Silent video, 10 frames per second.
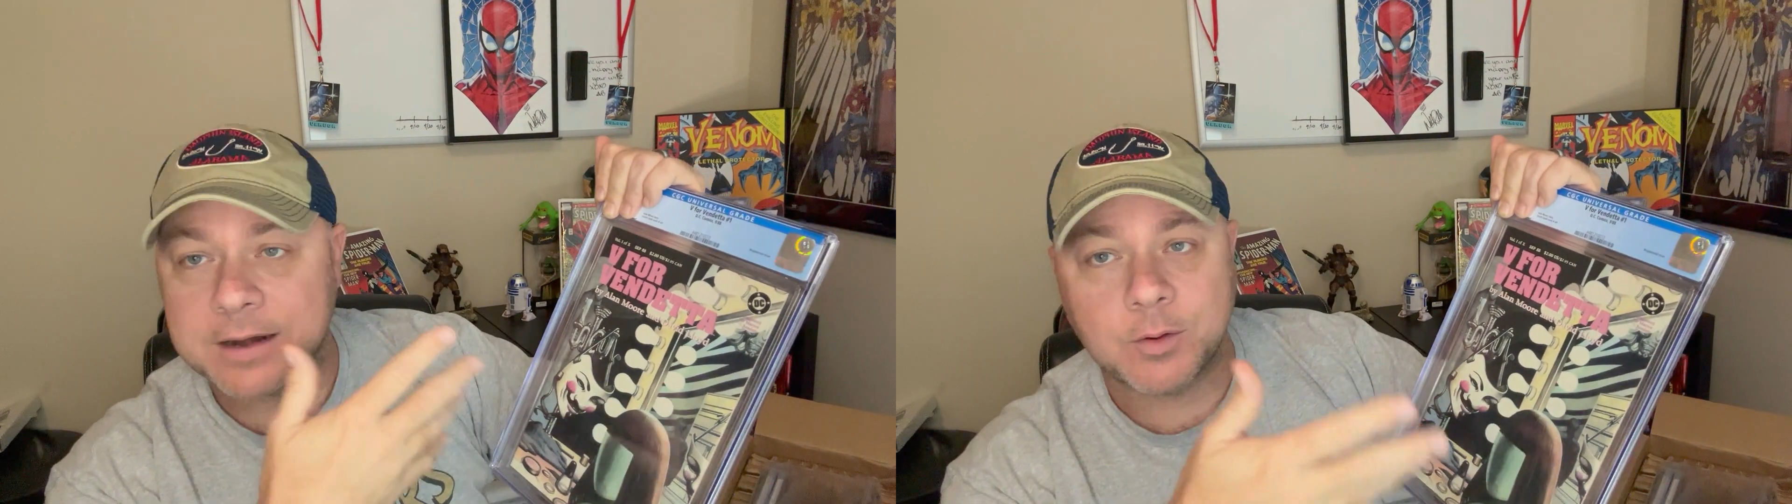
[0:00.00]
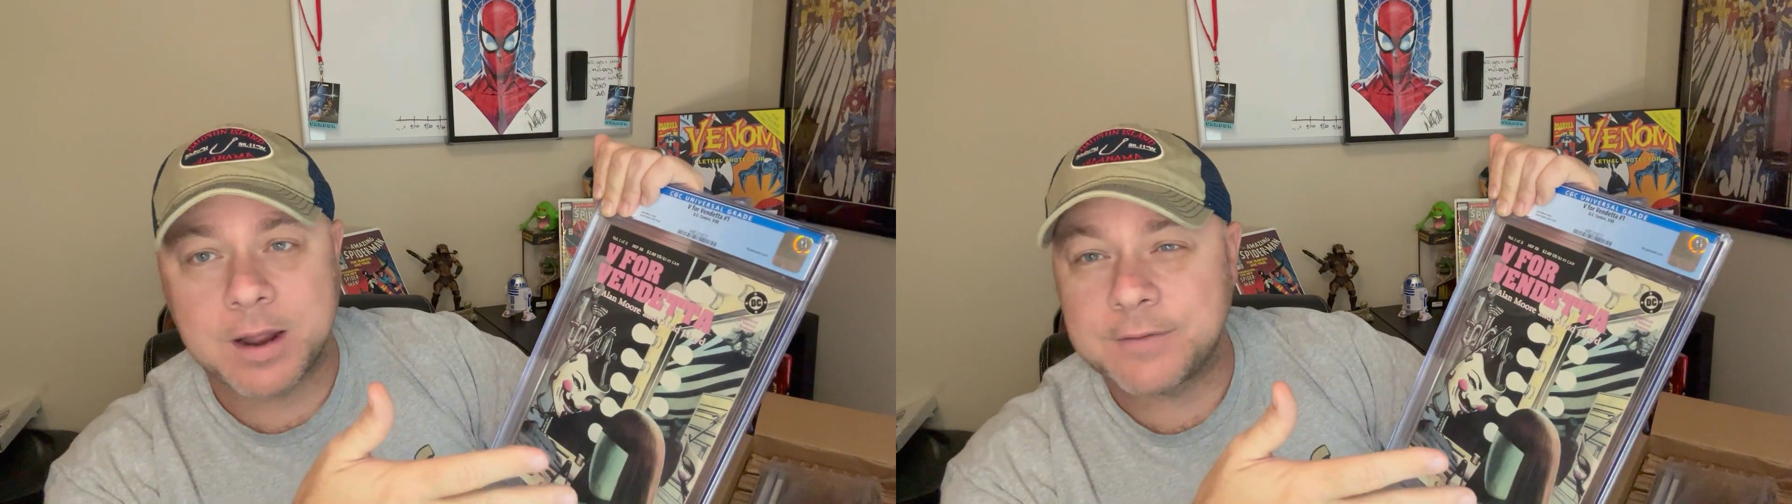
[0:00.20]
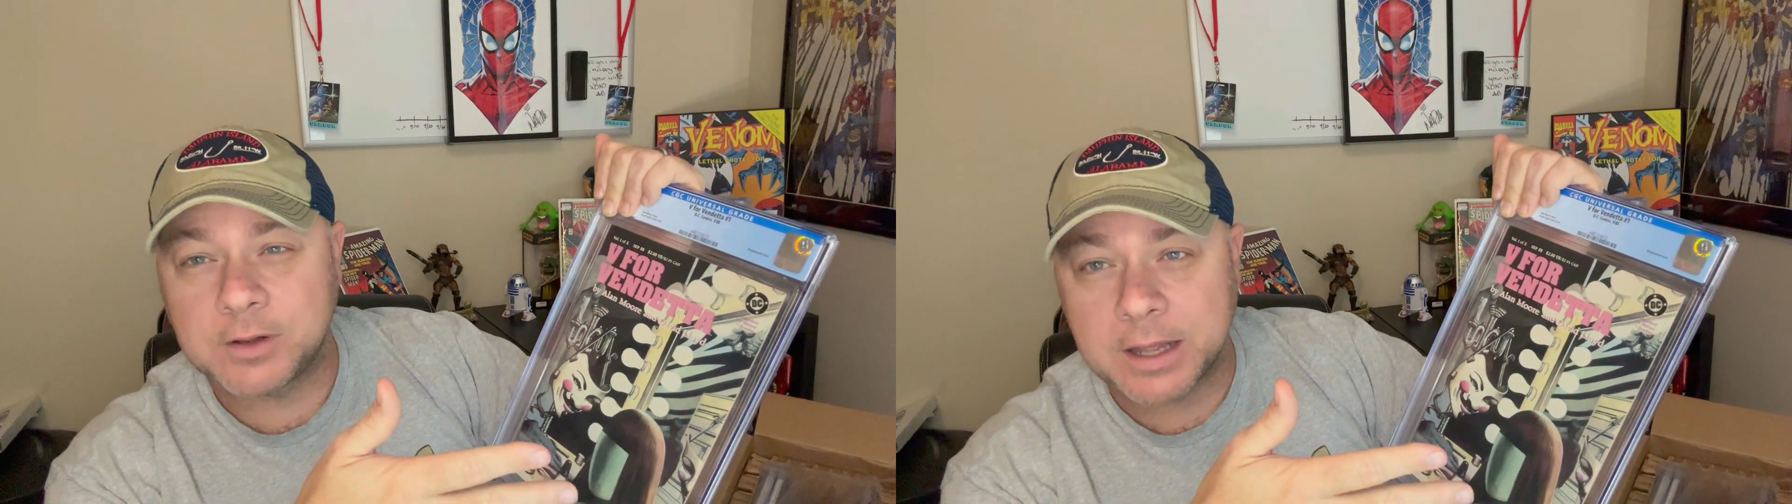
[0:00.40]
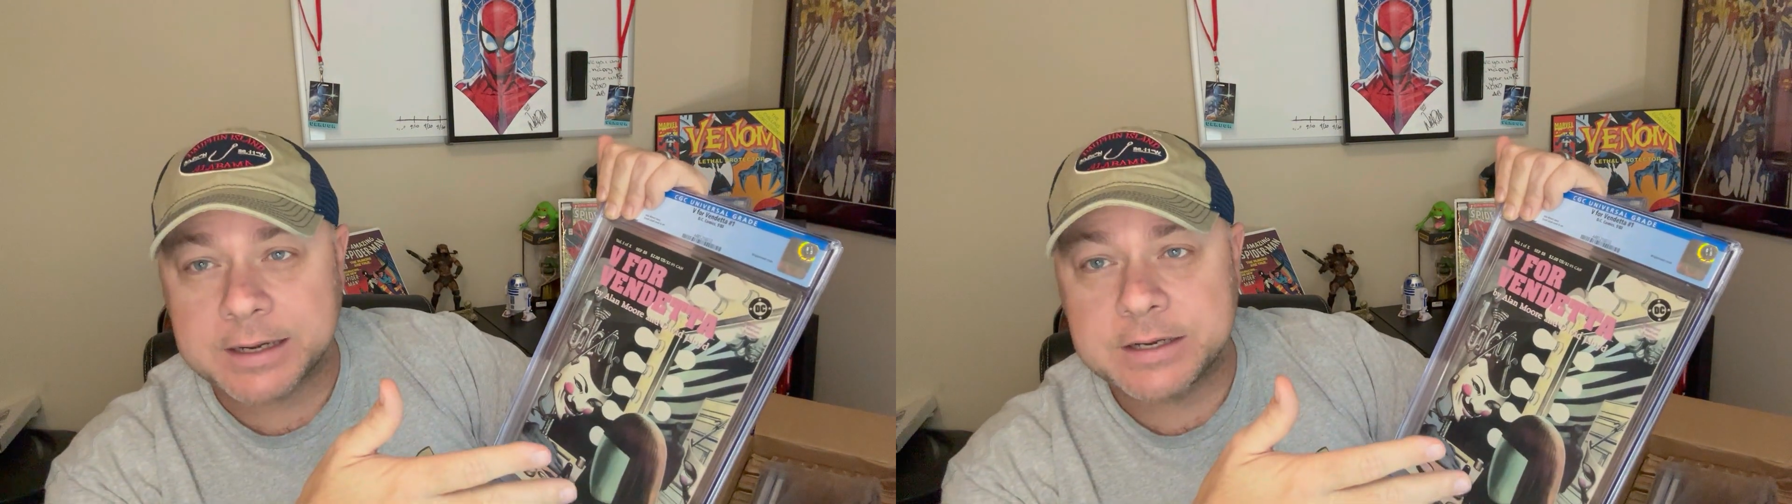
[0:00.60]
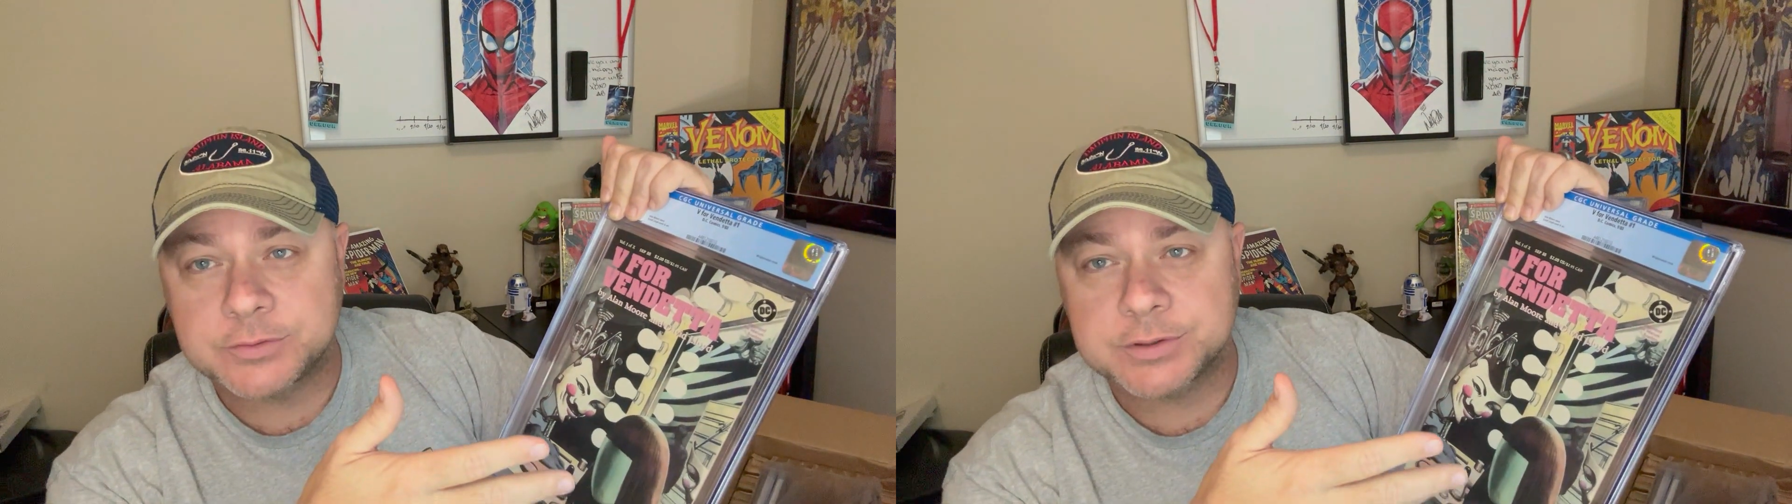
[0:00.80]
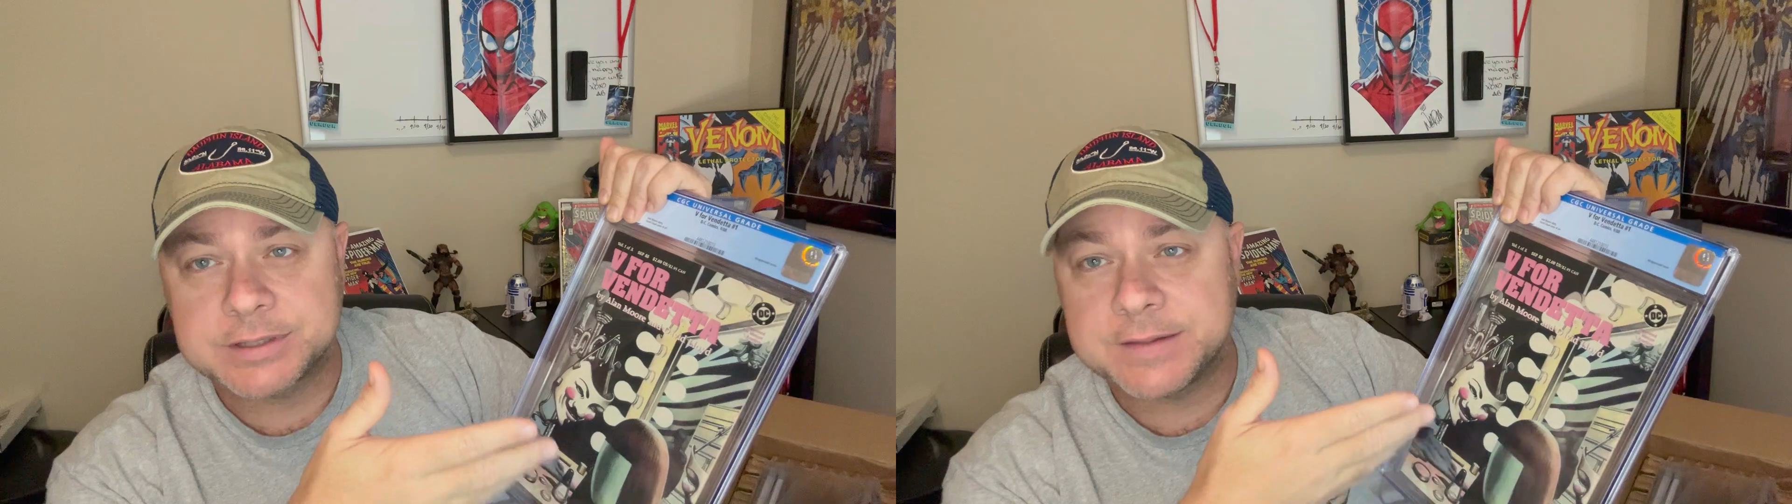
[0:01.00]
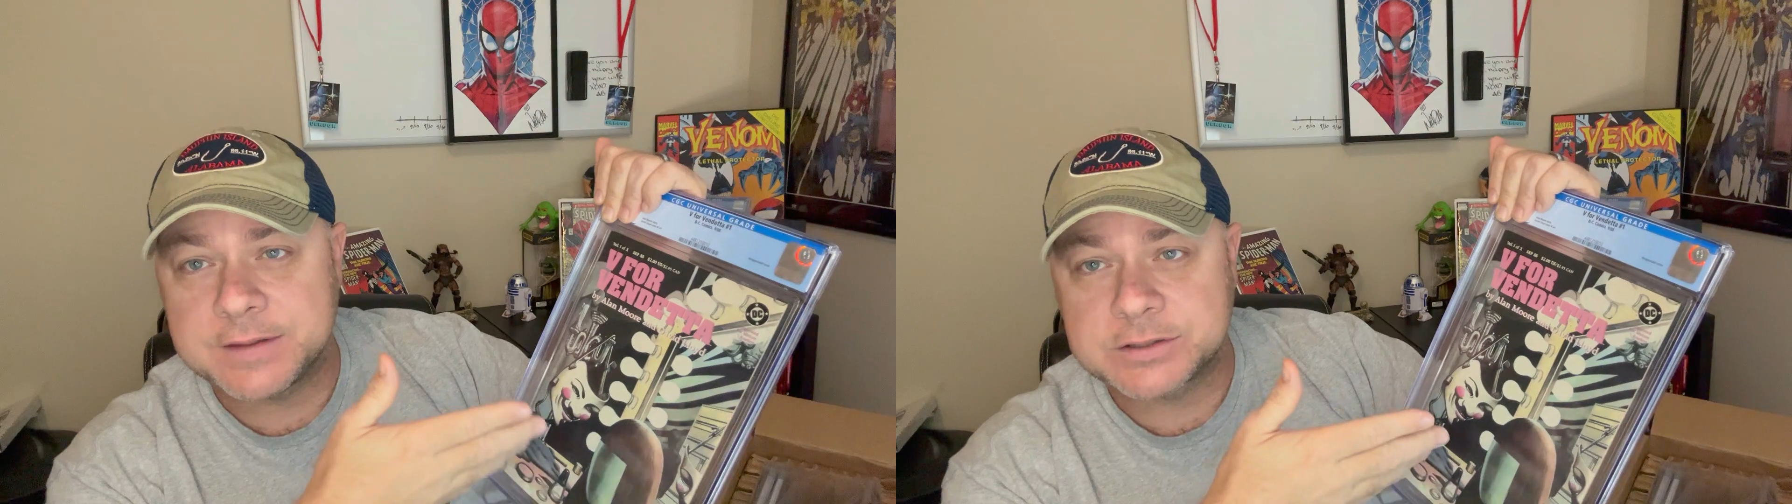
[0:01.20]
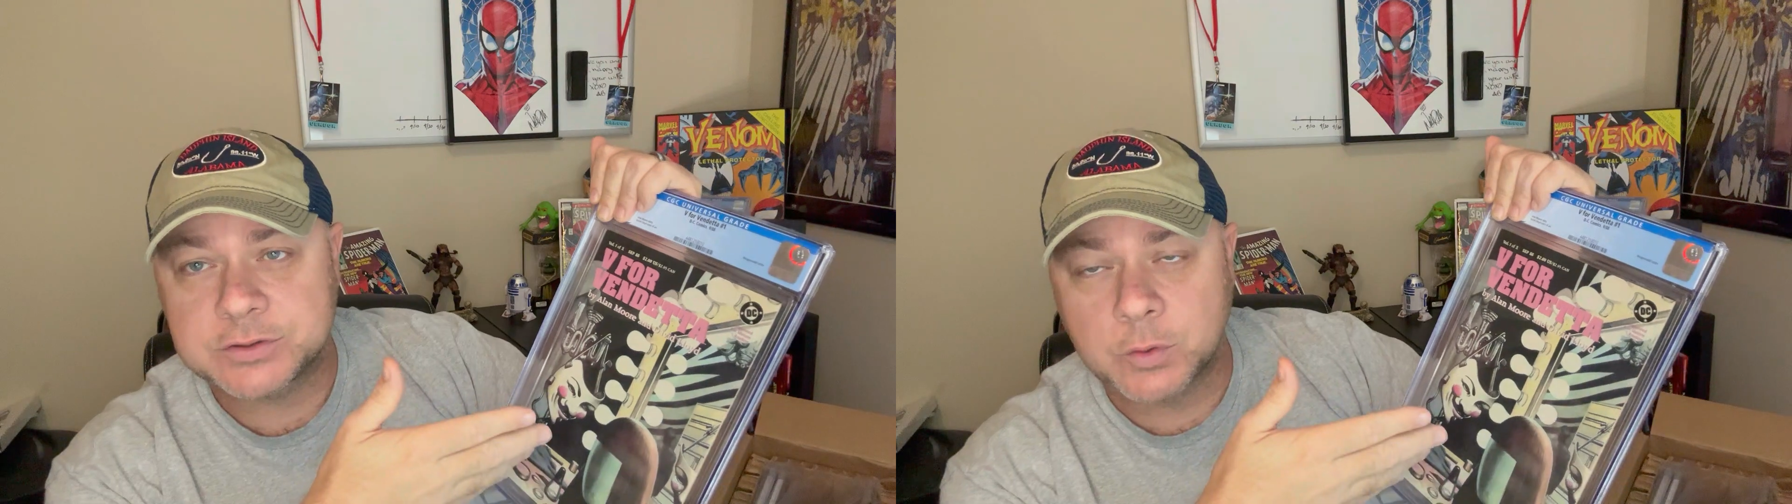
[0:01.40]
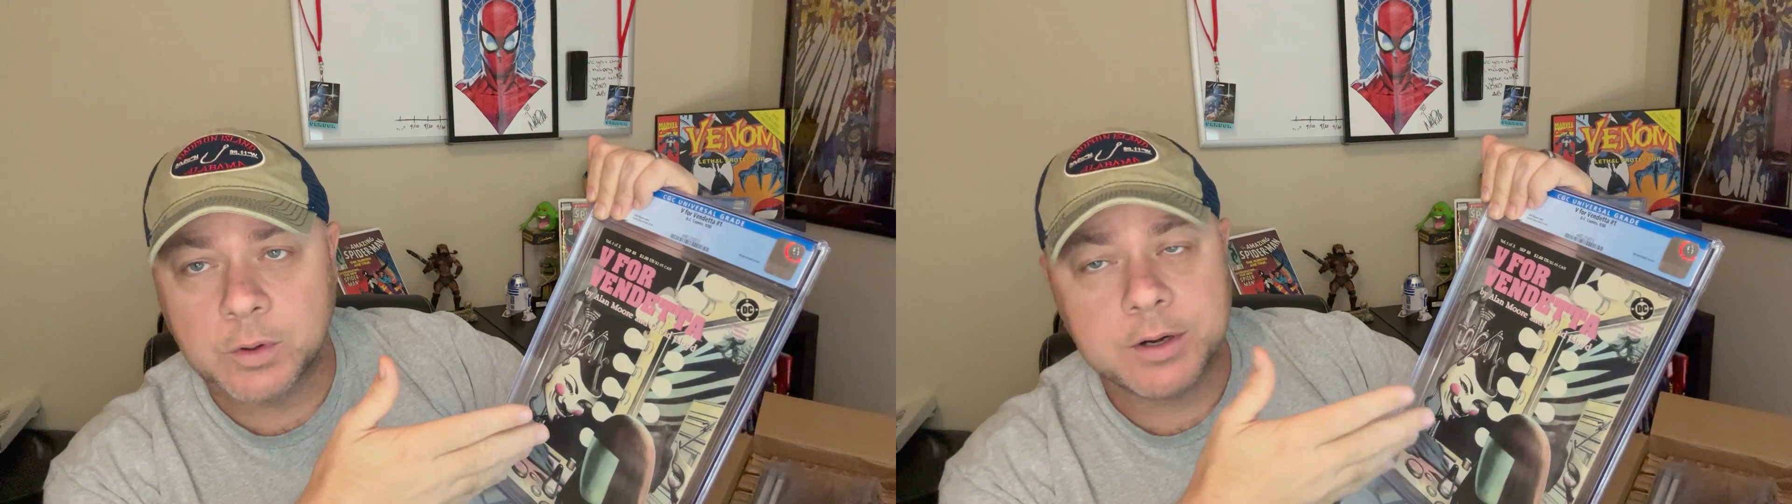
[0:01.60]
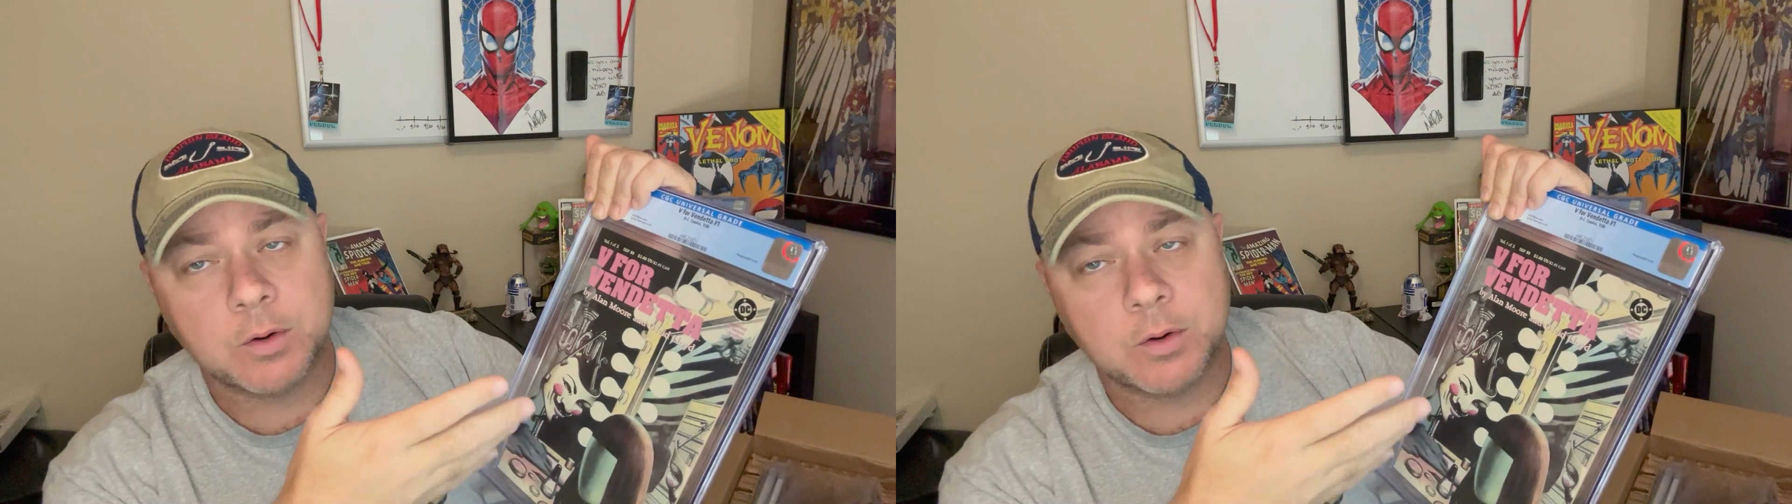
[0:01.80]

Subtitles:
don't have a lot of interest in this story